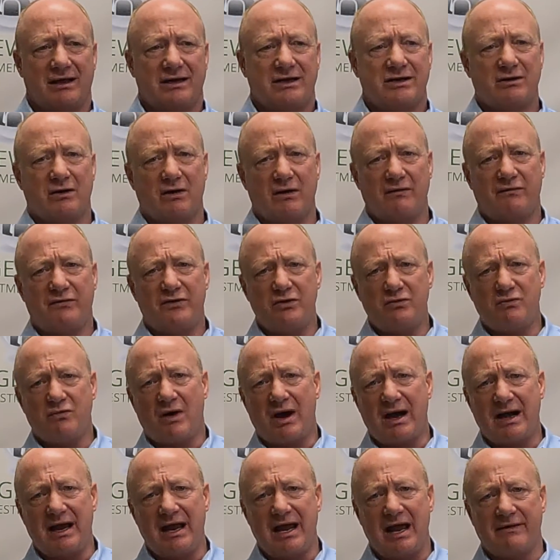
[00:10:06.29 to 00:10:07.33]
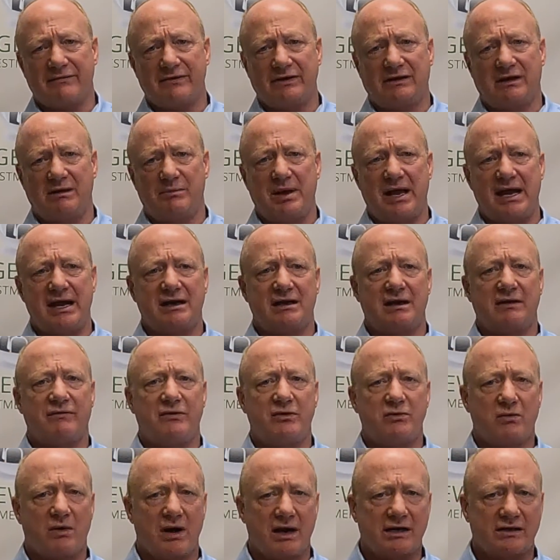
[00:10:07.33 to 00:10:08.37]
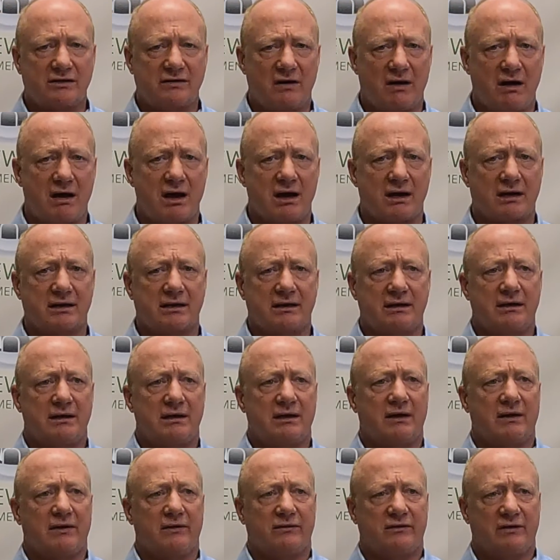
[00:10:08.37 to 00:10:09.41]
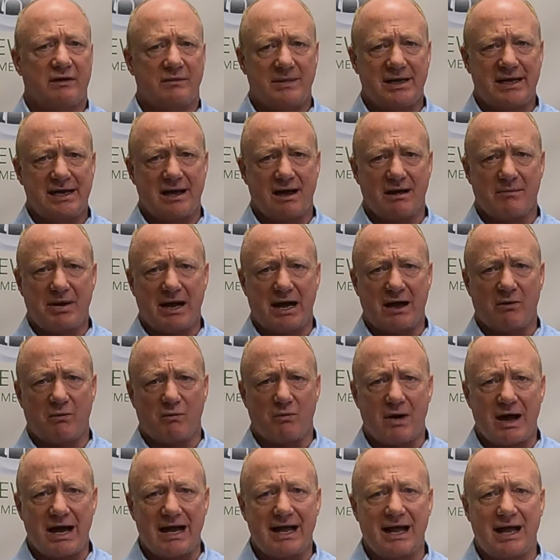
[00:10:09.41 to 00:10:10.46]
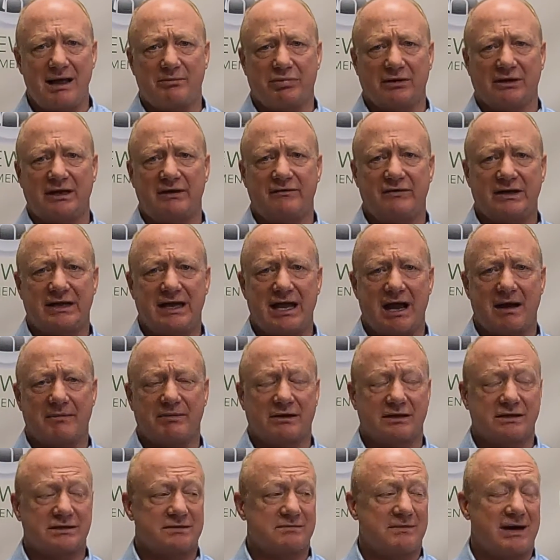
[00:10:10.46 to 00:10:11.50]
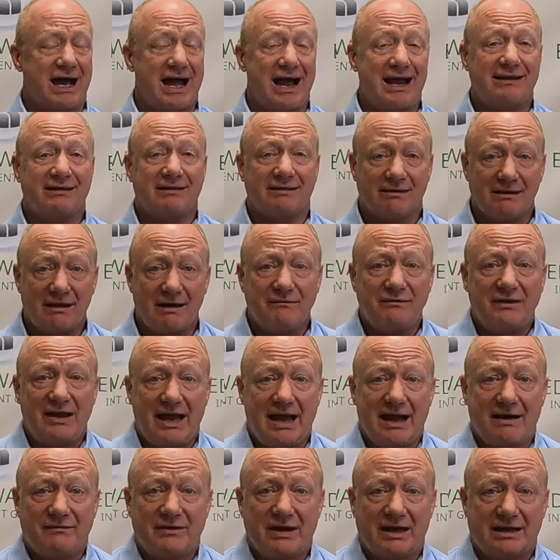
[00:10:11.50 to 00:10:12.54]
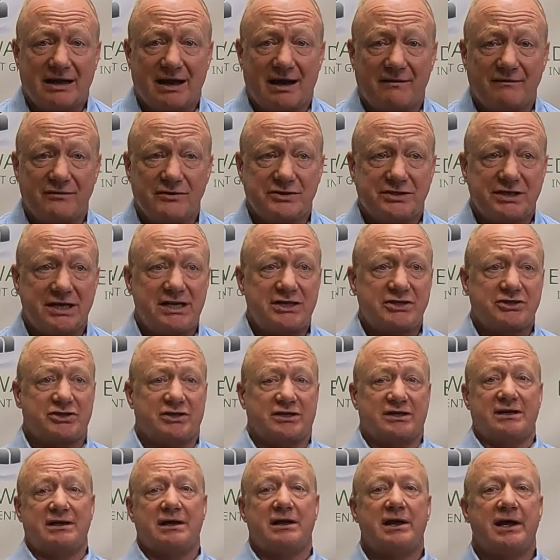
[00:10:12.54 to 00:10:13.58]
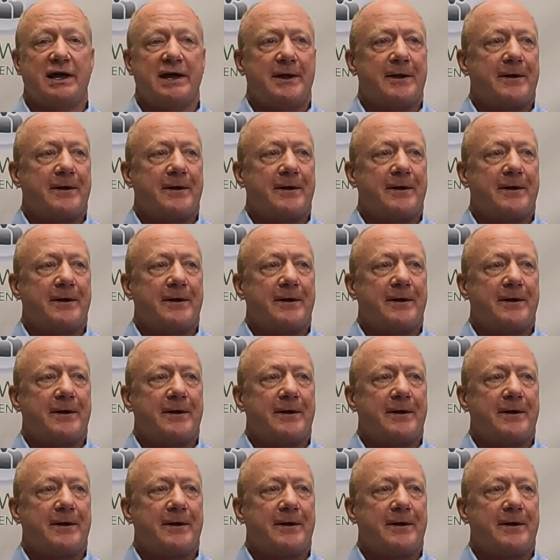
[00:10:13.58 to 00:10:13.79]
You know, if you want to have a debate, if you want to talk to me about why I believe in capitalism, I'd love to have that conversation,